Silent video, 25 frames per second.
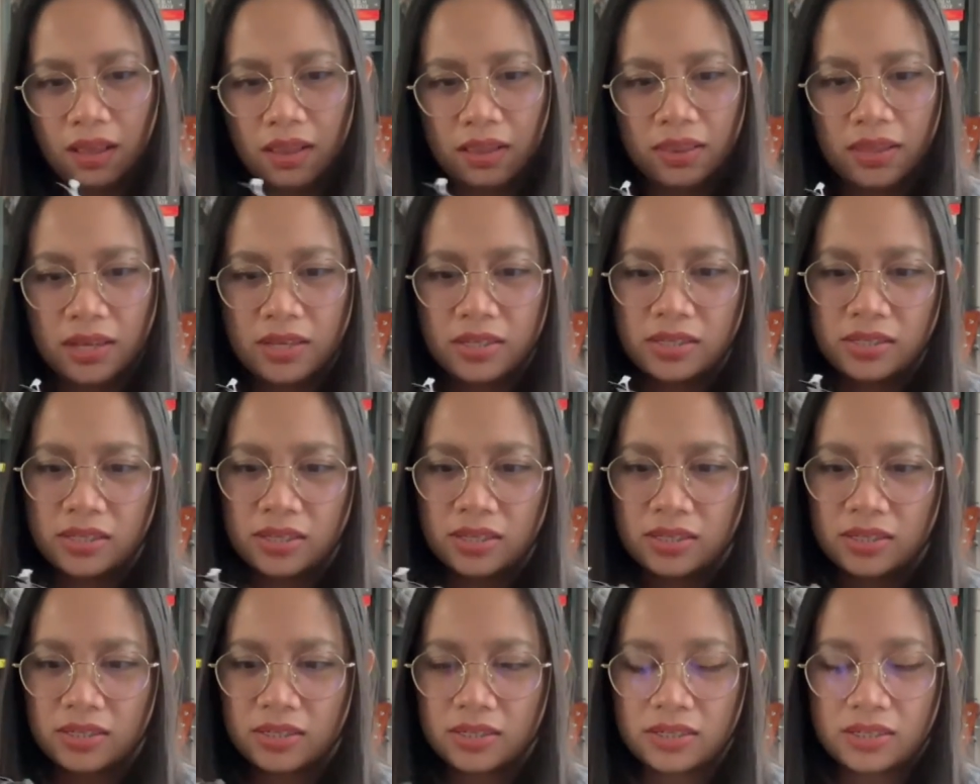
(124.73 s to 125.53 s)
this
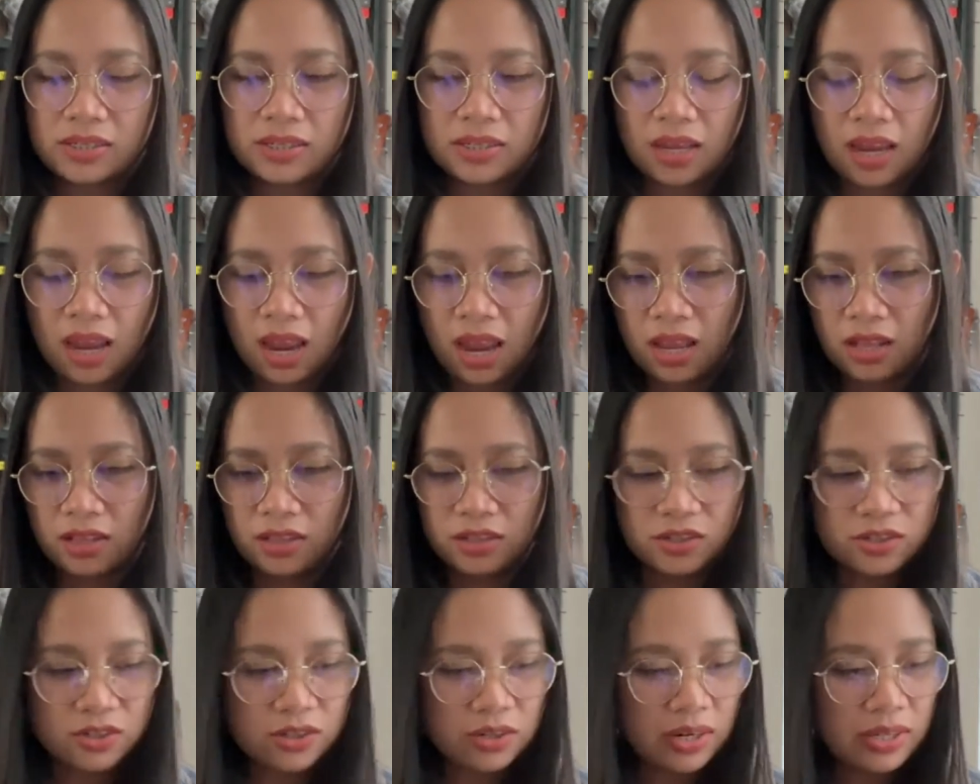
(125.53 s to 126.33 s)
is
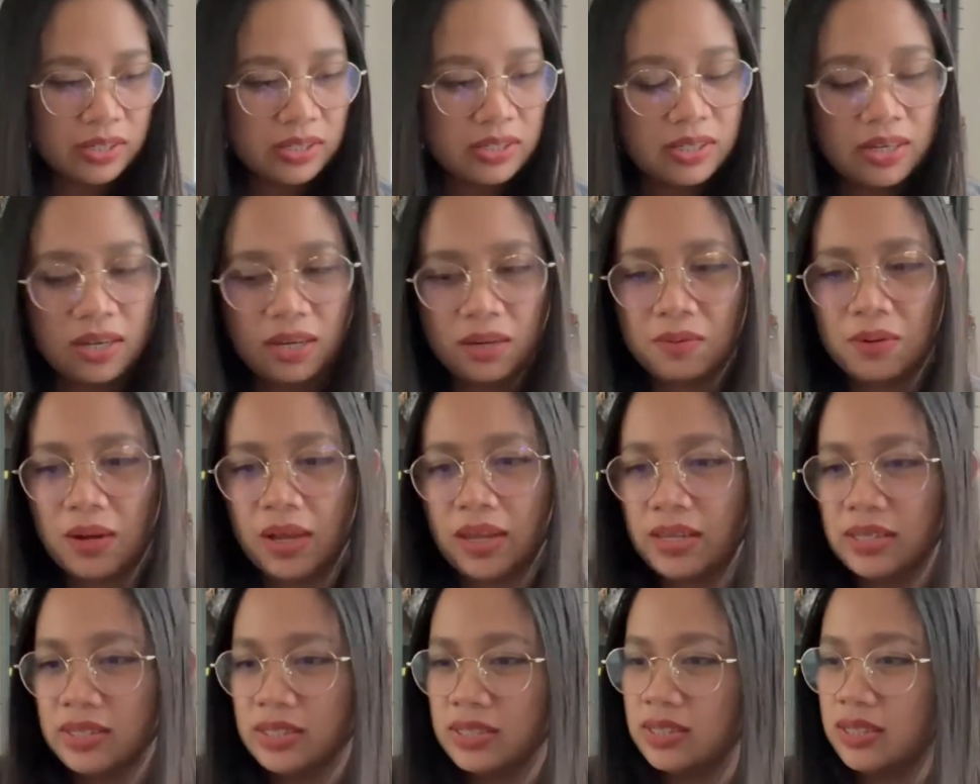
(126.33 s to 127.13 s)
interesting.
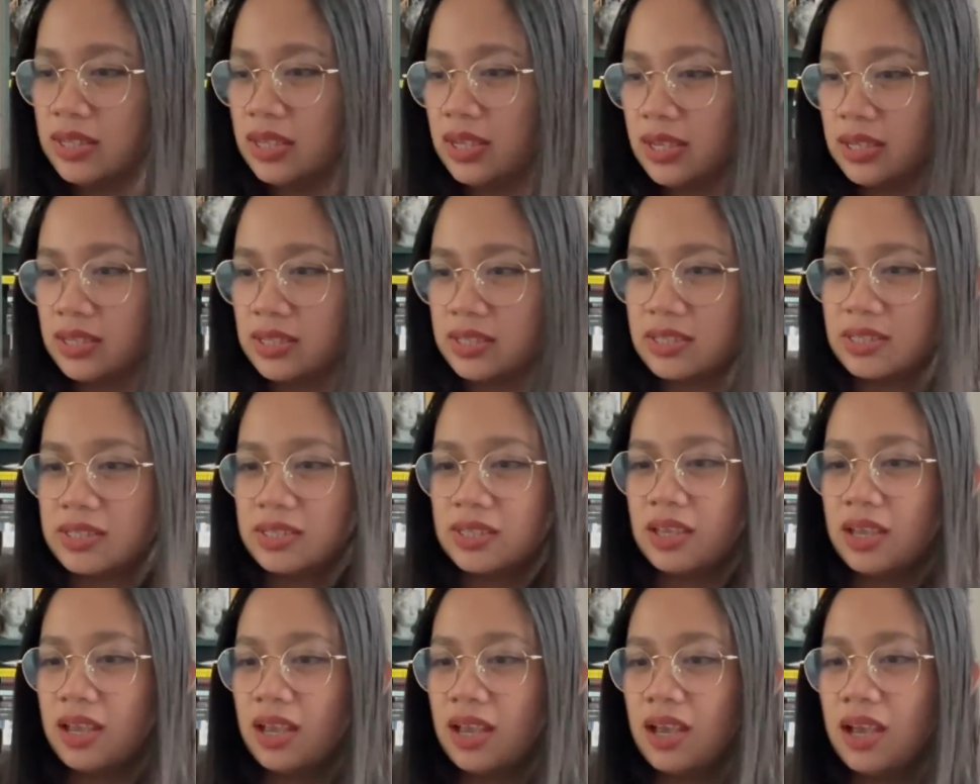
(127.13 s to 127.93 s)
What is this?